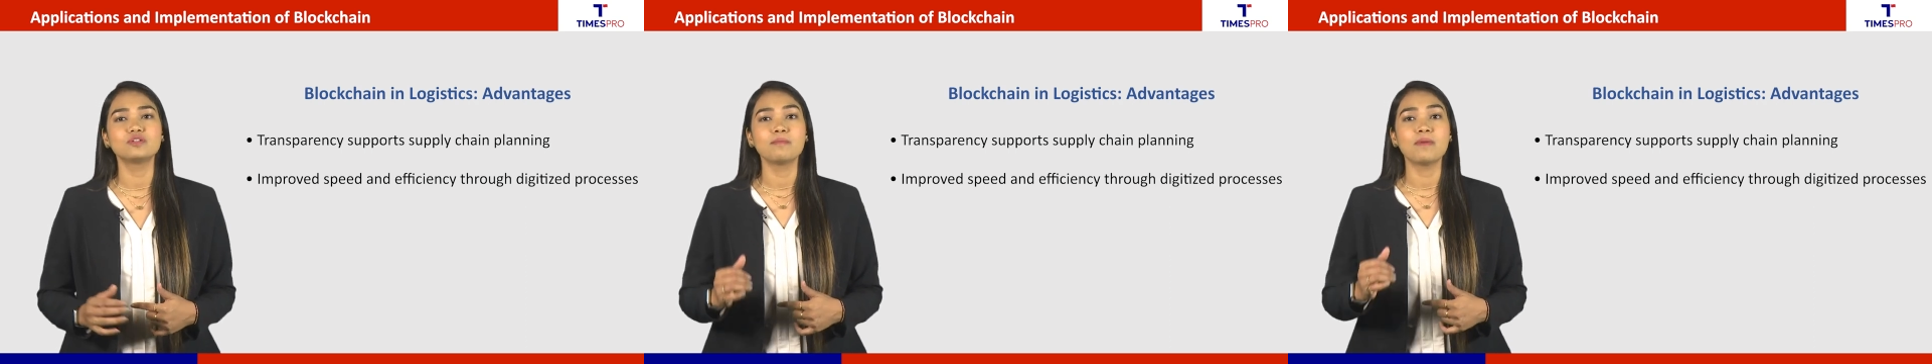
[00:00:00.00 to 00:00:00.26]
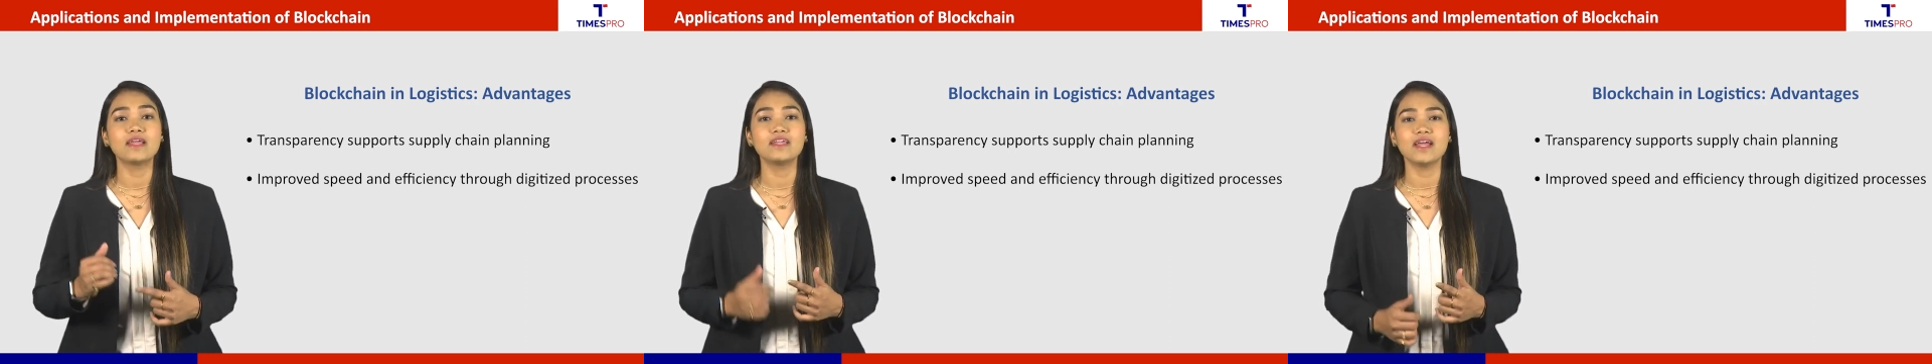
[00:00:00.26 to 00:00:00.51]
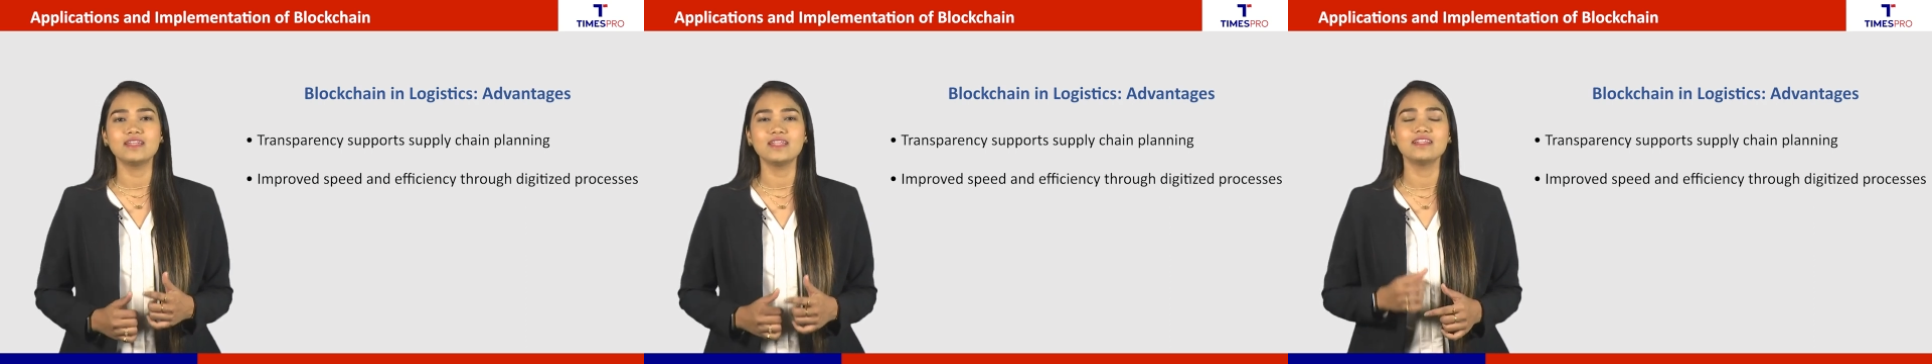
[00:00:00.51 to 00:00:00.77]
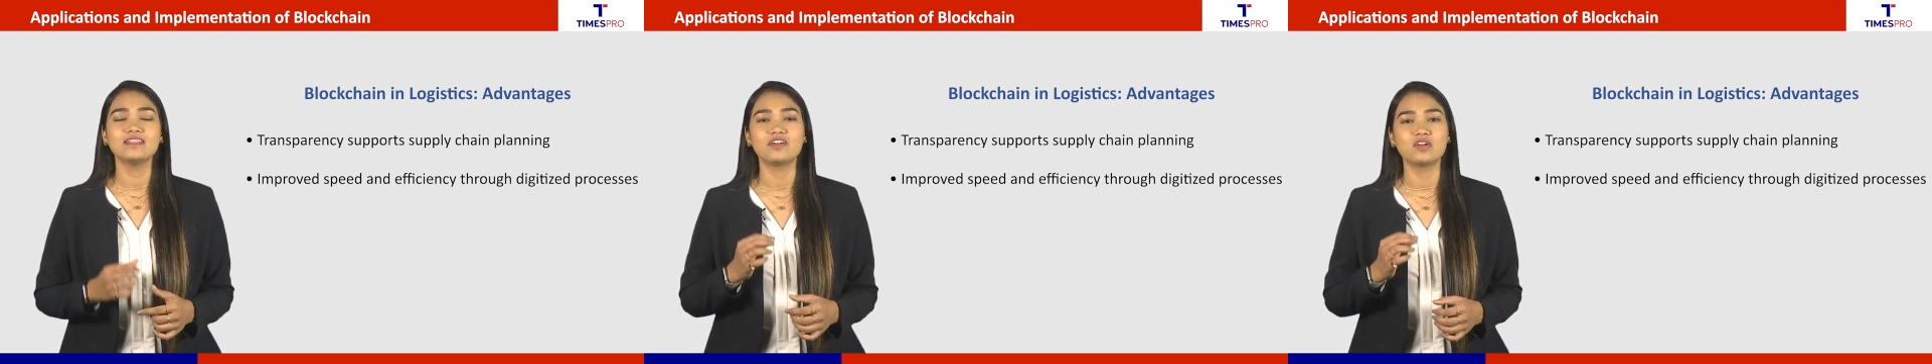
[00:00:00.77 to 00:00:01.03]
by
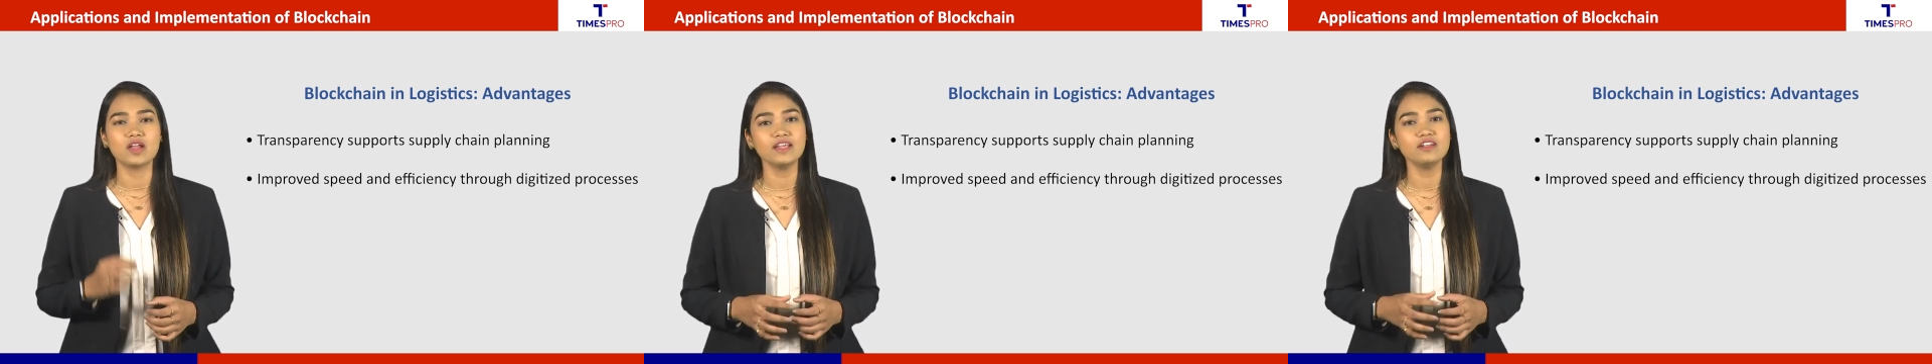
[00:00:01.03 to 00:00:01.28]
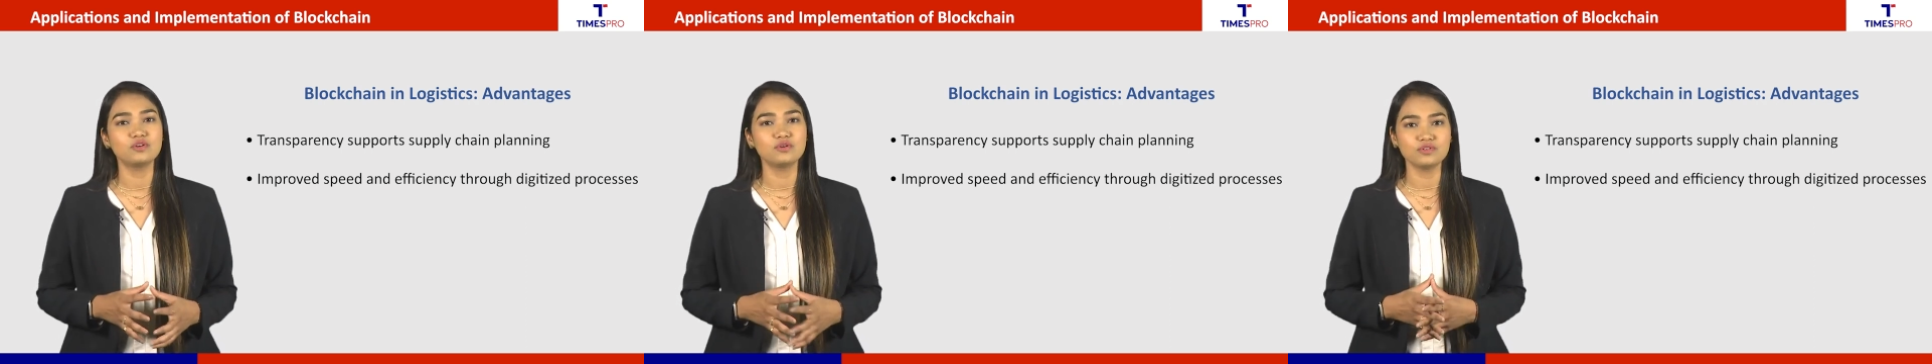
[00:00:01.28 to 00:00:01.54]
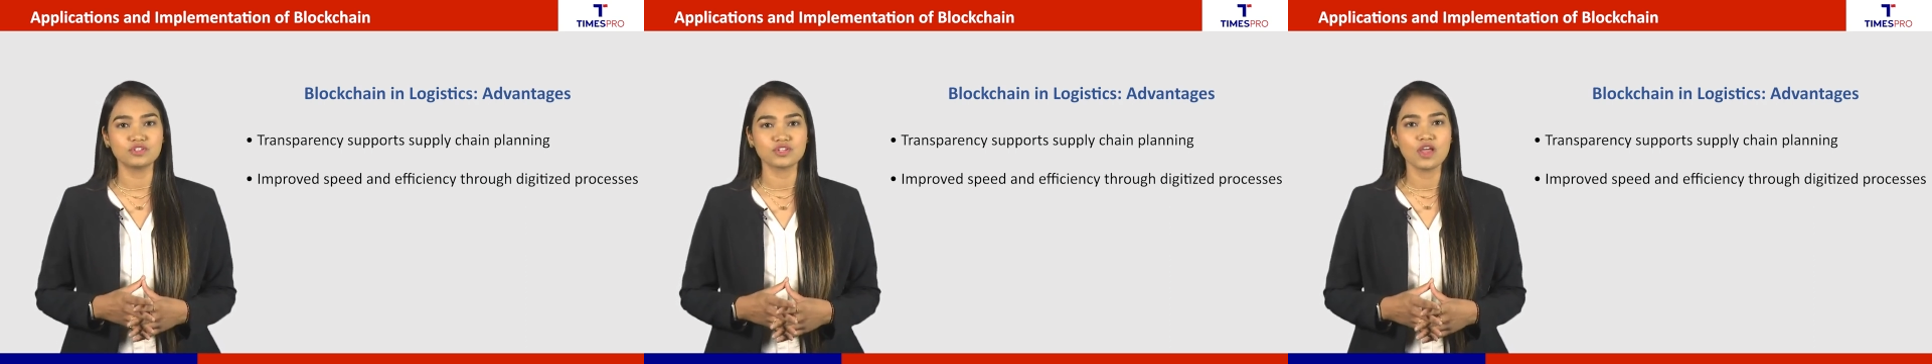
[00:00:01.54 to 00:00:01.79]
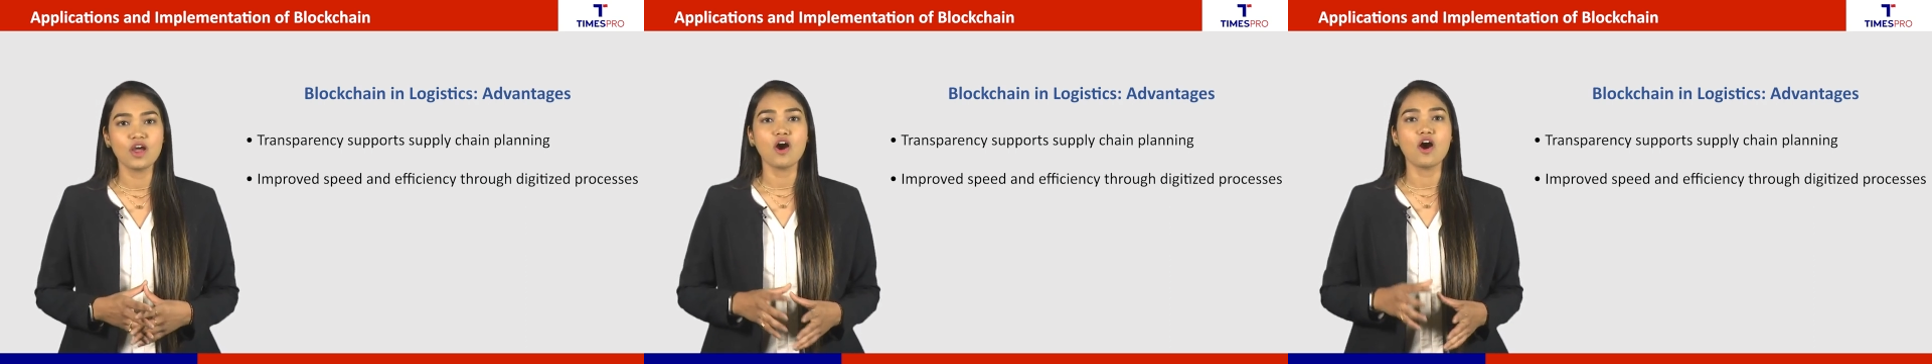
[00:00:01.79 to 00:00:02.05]
getting the right goods
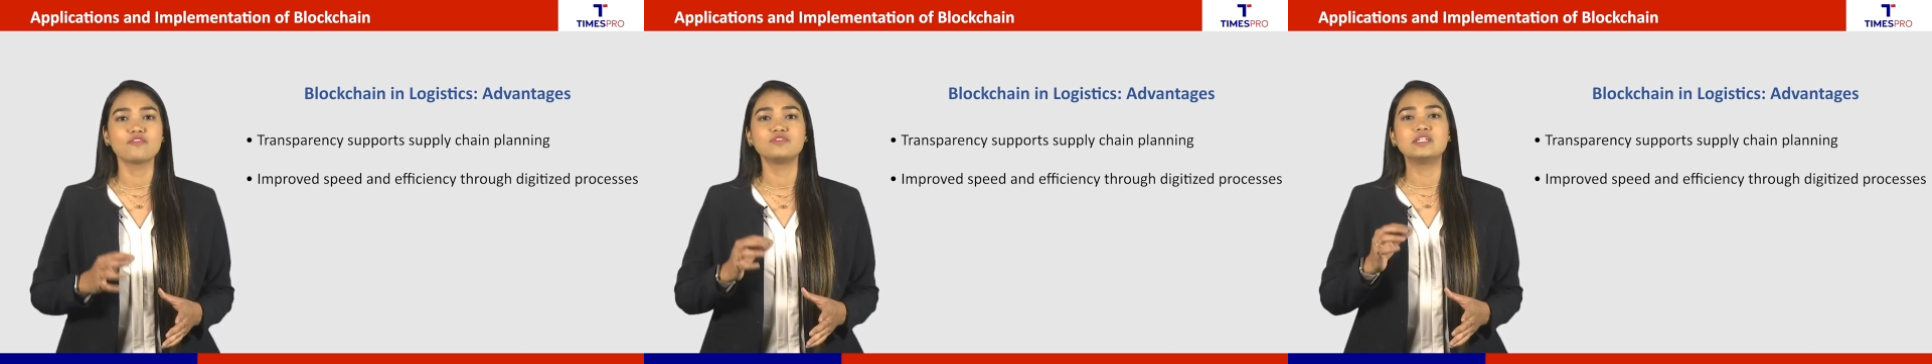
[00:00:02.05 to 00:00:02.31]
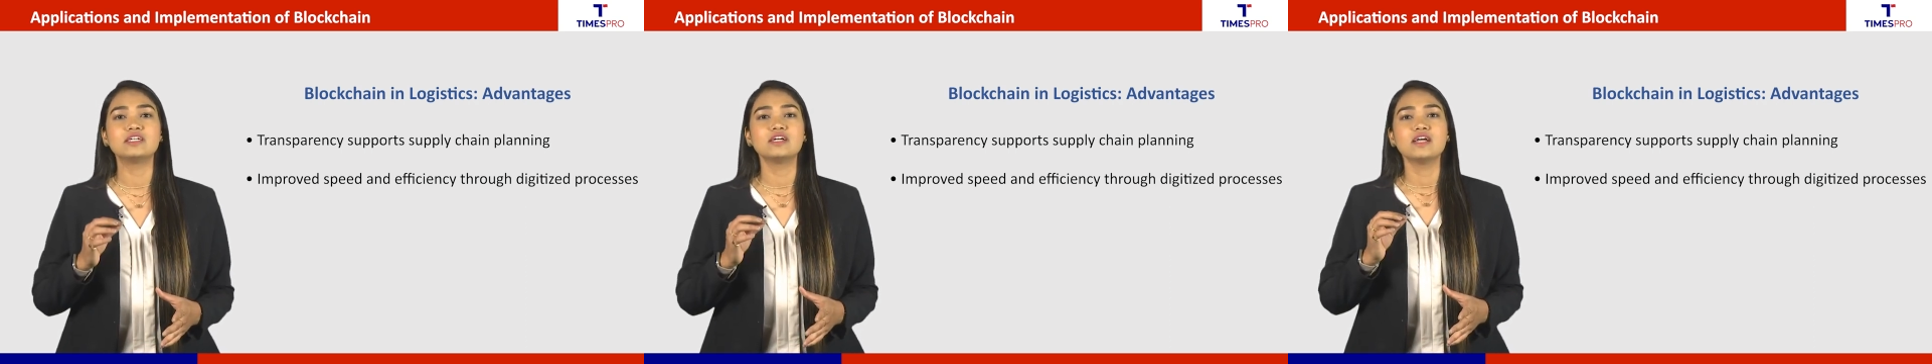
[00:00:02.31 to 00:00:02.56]
of the